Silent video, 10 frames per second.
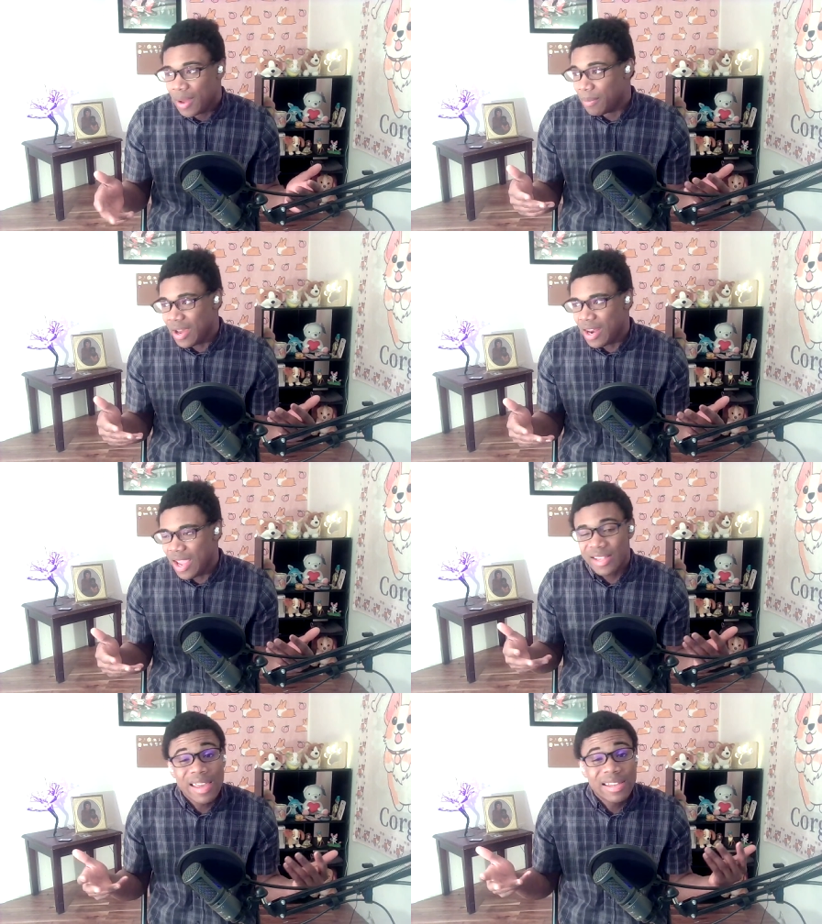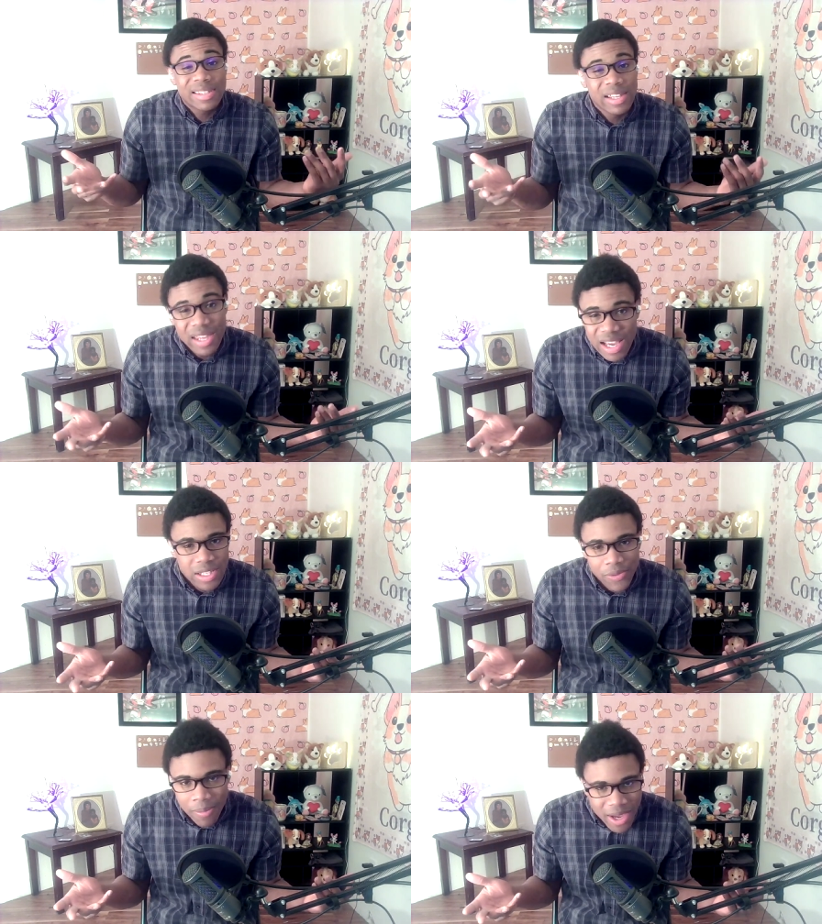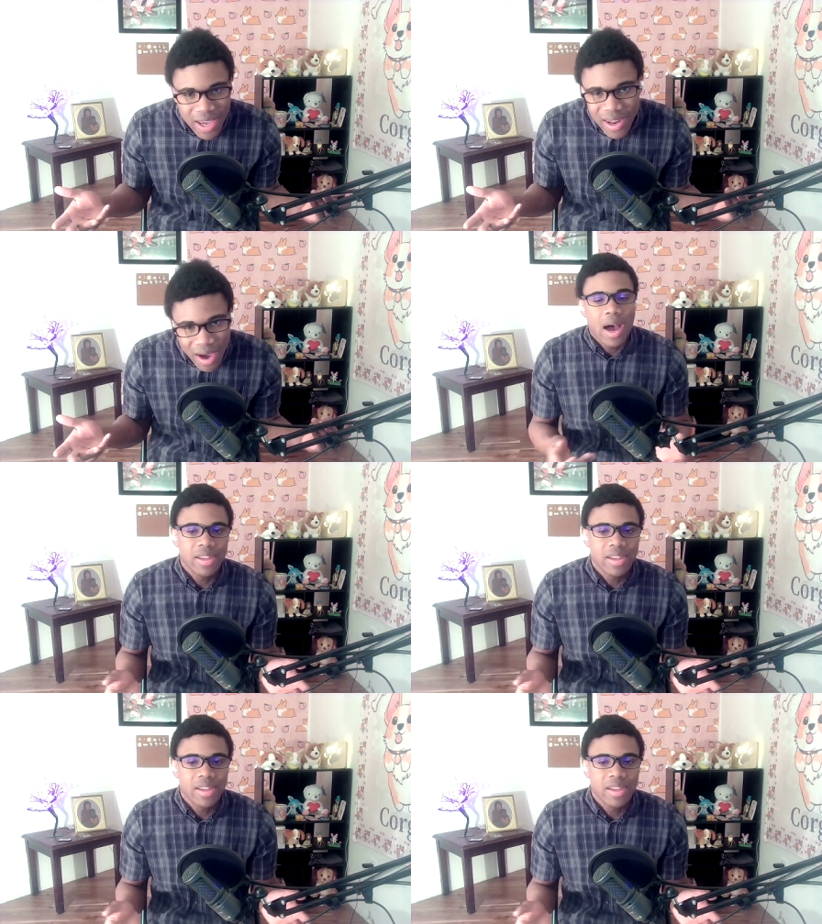But it's condensed for me, you know?